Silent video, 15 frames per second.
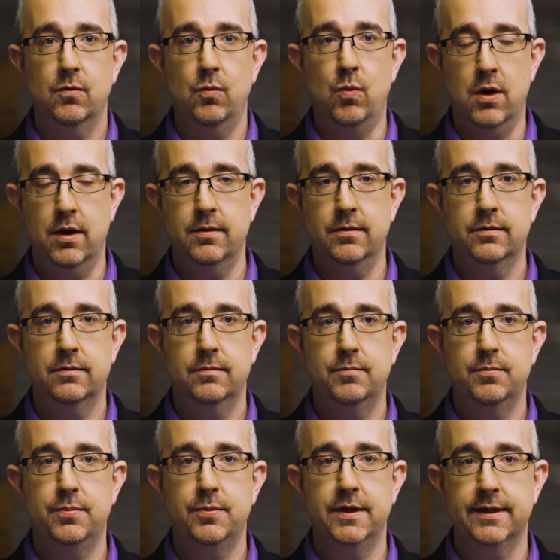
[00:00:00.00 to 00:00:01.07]
one
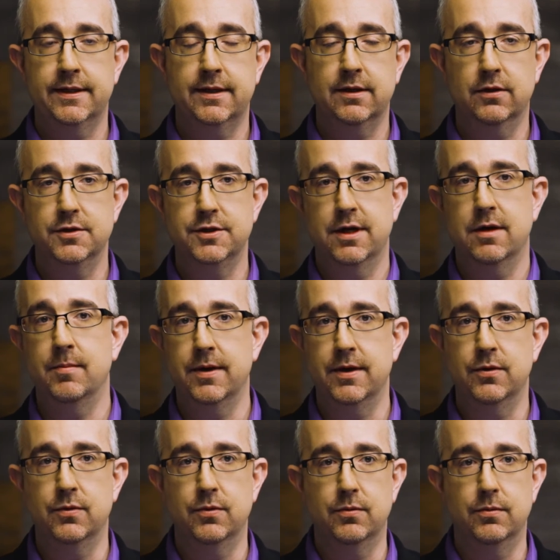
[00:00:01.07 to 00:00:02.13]
particular gentleman
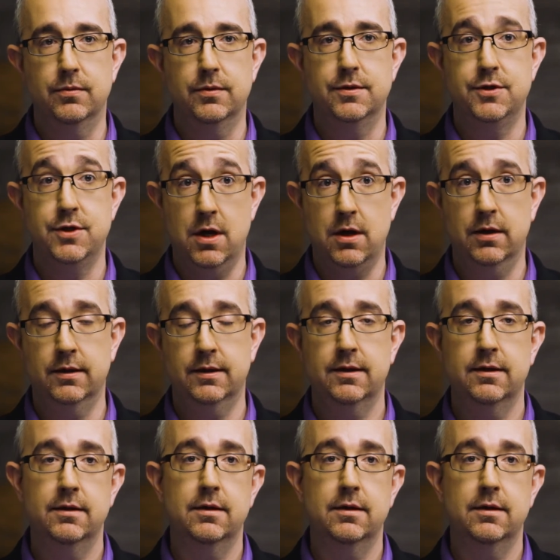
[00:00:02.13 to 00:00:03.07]
who is young,